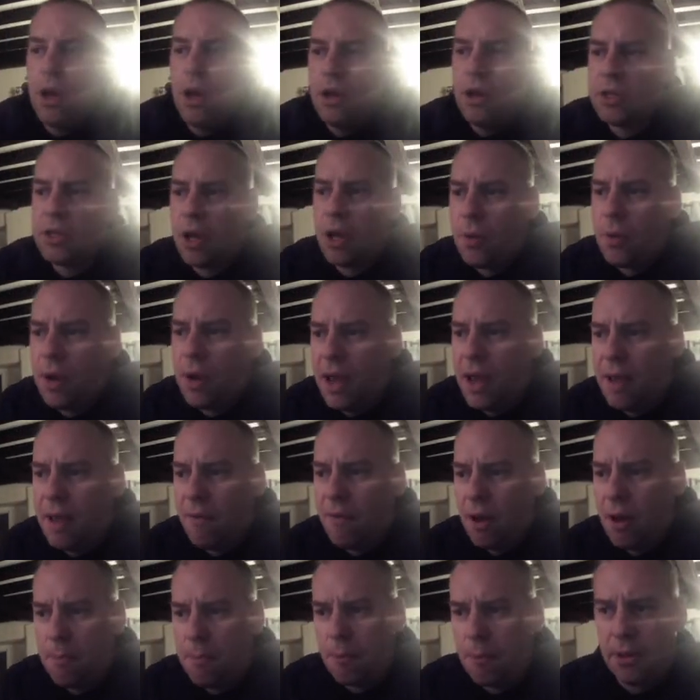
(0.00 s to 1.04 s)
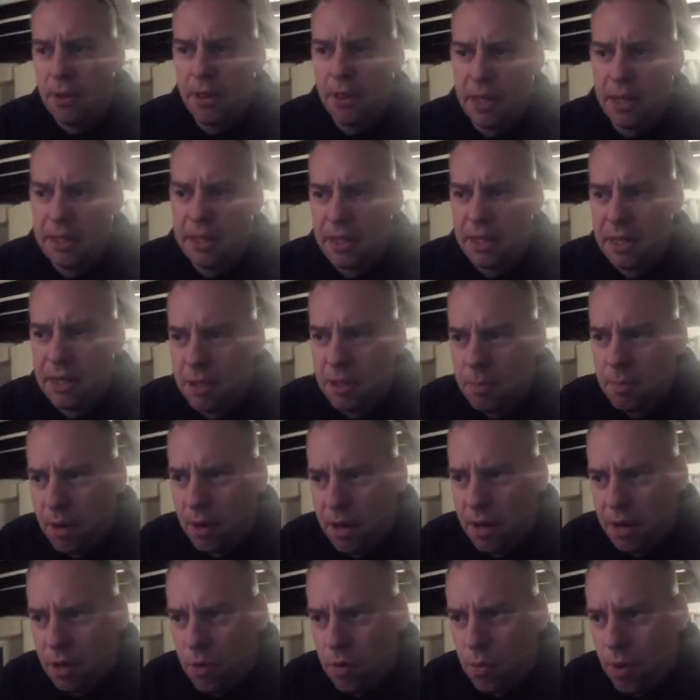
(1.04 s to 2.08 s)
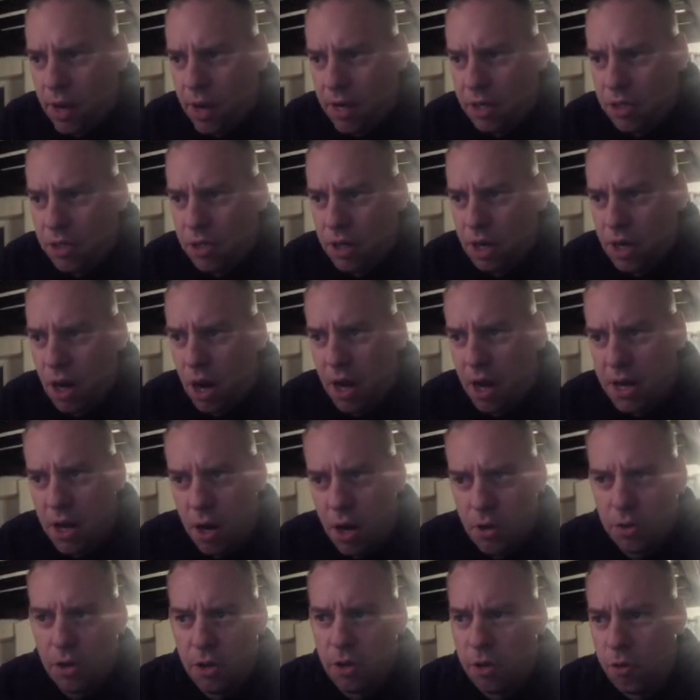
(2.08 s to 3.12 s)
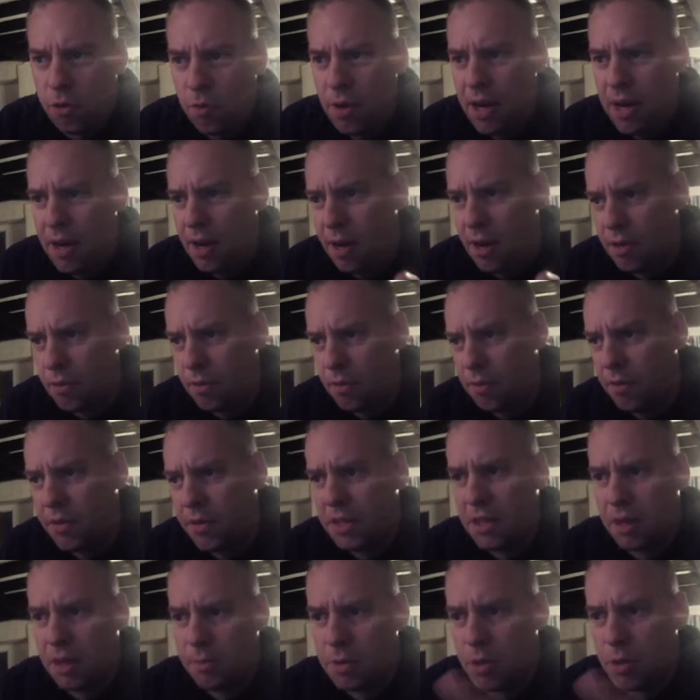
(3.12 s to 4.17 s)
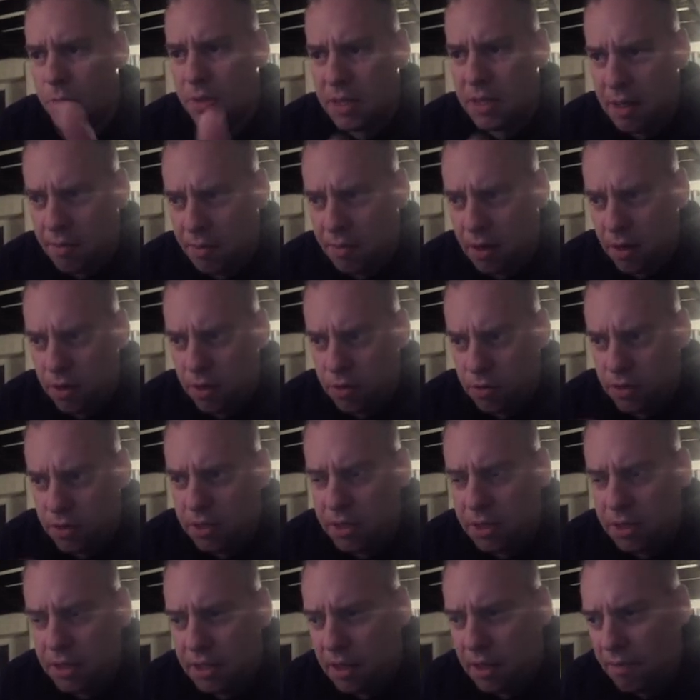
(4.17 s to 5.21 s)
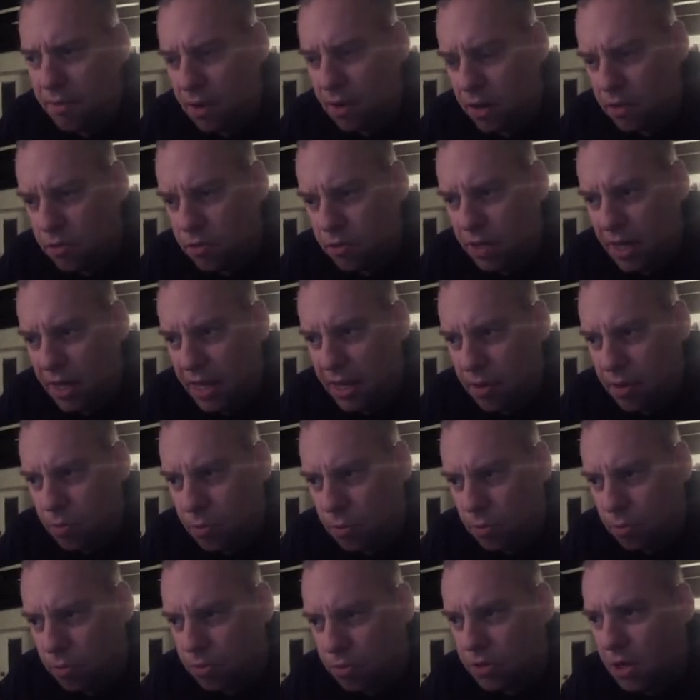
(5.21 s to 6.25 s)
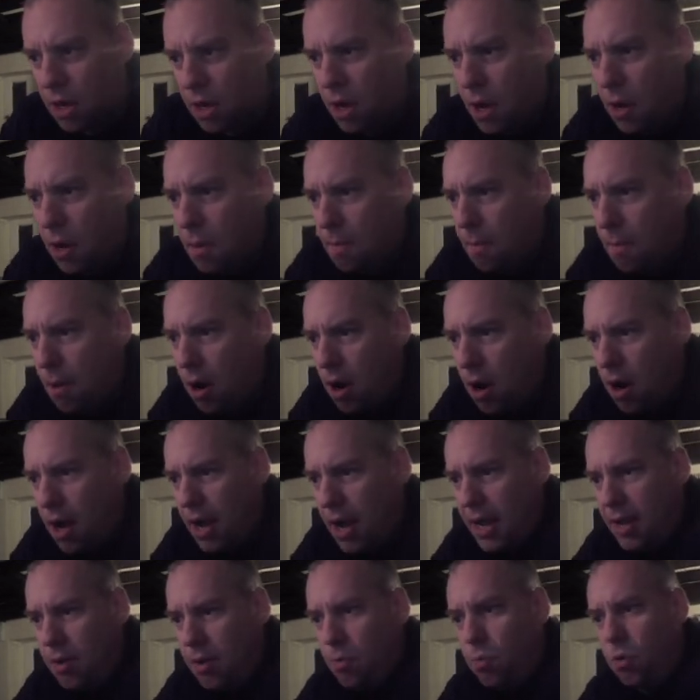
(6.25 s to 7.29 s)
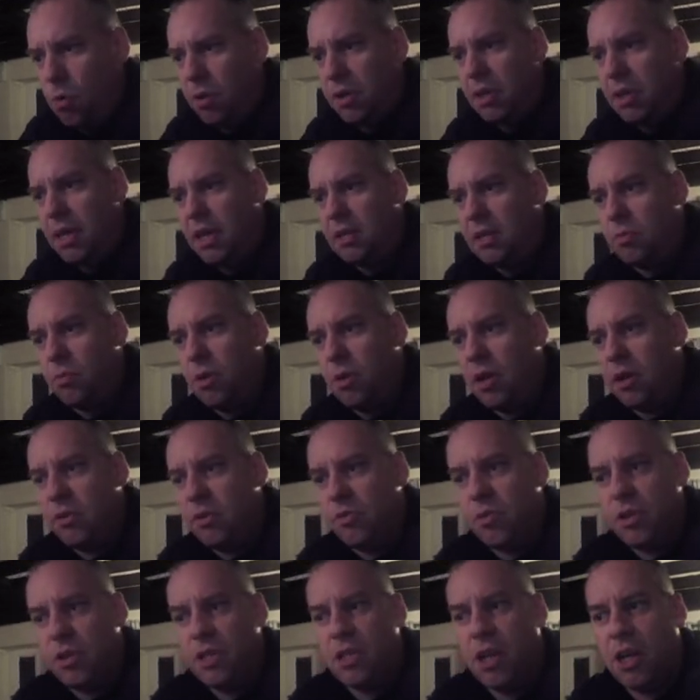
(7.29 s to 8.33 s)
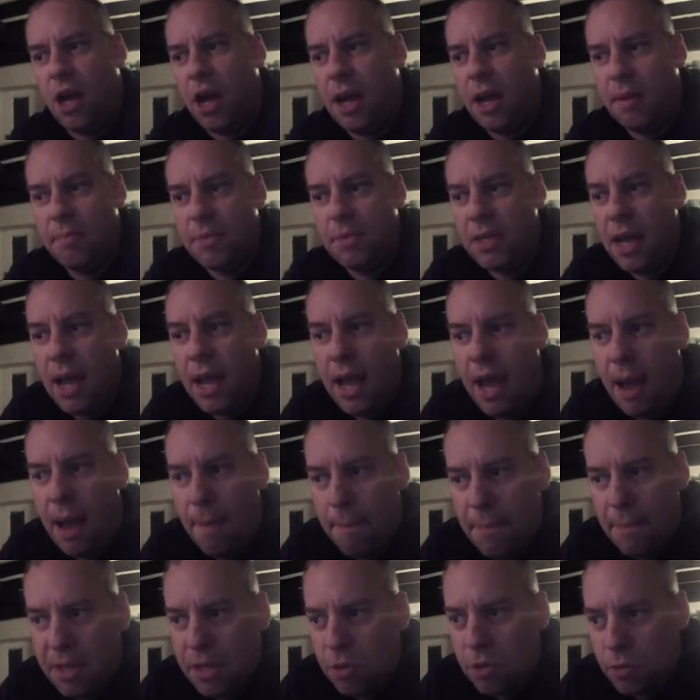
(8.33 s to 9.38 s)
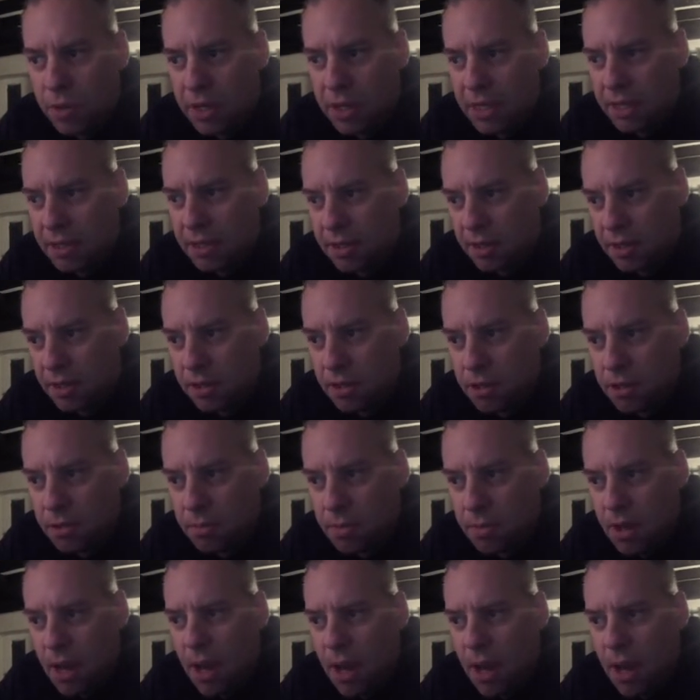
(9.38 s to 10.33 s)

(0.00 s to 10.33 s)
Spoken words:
So if I put this into my equation, I know that 350 times 2 is 700. So 700 equals my 1,100 times a mystery distance.